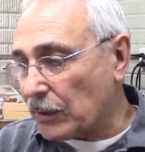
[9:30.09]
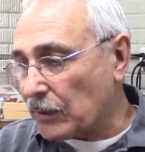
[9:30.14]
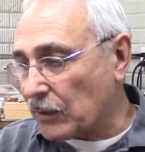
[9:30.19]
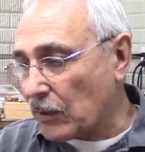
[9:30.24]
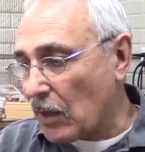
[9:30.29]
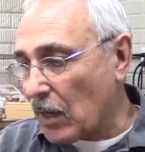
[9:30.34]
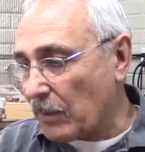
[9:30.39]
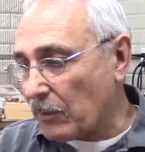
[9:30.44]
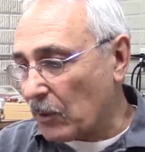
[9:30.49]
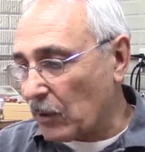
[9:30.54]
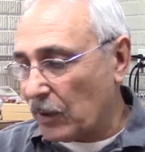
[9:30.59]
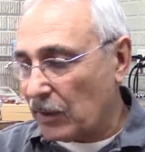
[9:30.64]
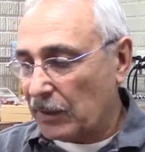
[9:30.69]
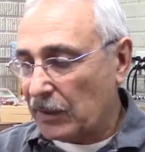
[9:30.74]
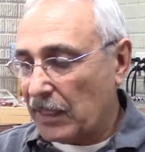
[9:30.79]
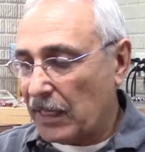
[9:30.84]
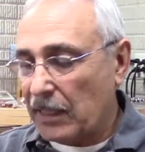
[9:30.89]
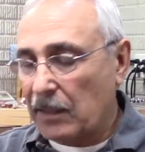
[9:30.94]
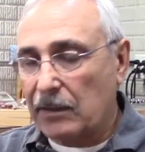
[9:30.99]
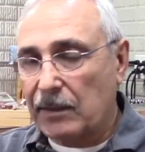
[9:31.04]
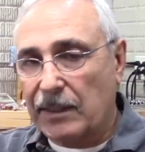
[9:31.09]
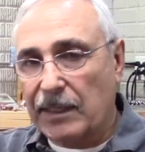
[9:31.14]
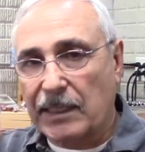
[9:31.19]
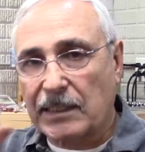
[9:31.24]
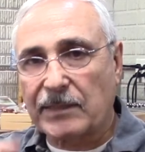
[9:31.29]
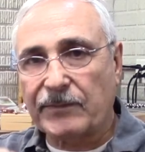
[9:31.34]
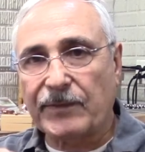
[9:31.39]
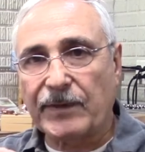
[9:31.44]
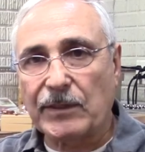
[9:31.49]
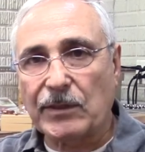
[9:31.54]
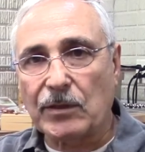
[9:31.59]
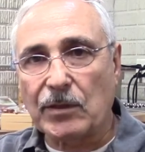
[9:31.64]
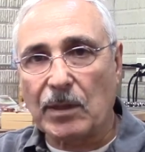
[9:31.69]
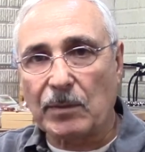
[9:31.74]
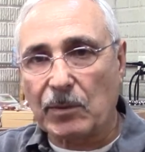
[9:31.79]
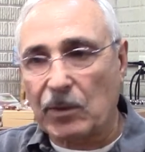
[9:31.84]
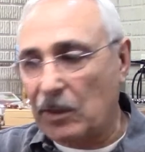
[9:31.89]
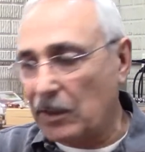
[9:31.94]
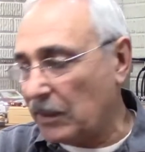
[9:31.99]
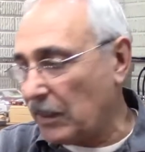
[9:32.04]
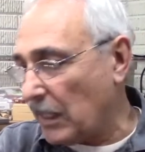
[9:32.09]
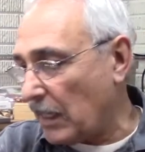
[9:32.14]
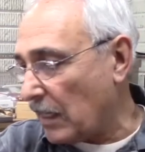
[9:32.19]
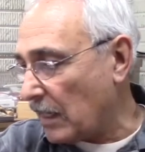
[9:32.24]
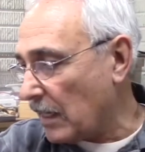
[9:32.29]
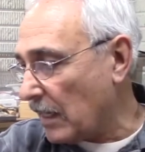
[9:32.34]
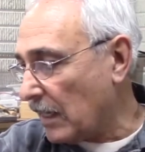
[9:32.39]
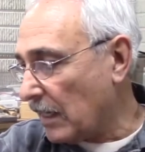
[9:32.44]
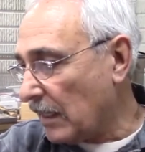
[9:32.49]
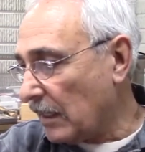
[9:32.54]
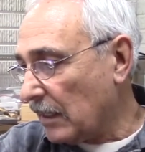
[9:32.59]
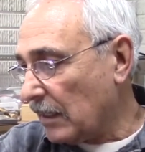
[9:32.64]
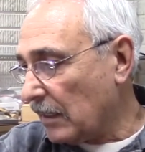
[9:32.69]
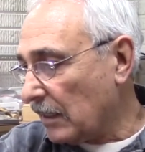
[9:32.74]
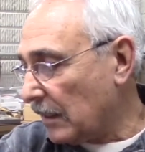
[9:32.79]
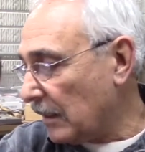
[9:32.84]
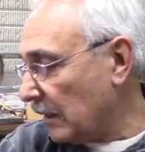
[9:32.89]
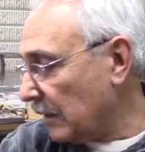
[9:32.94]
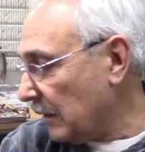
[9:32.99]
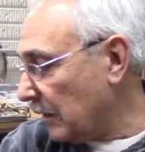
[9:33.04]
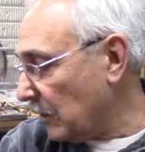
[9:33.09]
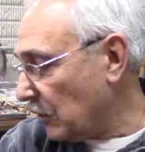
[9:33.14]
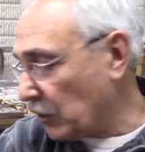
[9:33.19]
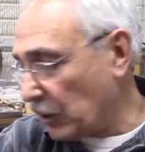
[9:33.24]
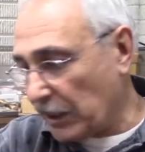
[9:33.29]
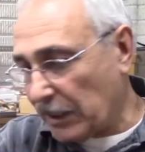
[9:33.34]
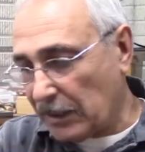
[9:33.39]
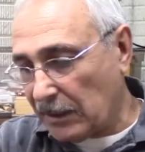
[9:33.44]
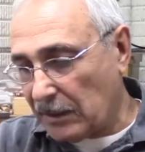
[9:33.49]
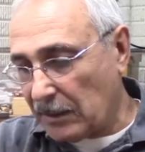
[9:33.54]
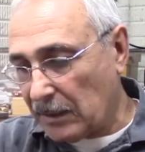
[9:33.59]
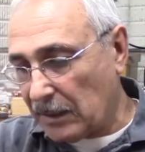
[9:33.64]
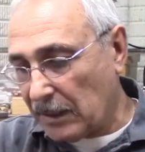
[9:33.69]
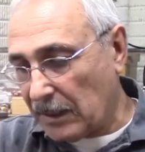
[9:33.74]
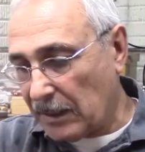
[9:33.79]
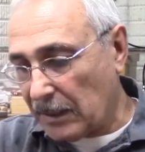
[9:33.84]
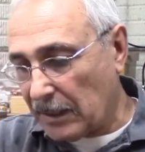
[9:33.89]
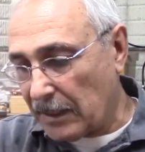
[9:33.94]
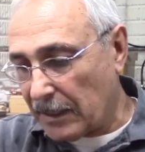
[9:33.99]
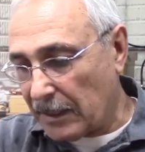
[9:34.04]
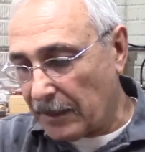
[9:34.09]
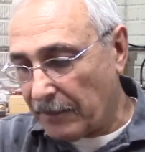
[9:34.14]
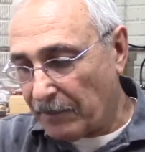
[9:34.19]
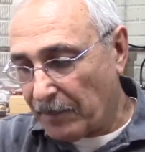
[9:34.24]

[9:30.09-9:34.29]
So I'm going to take, on the next video, I'm going to take the sheet, the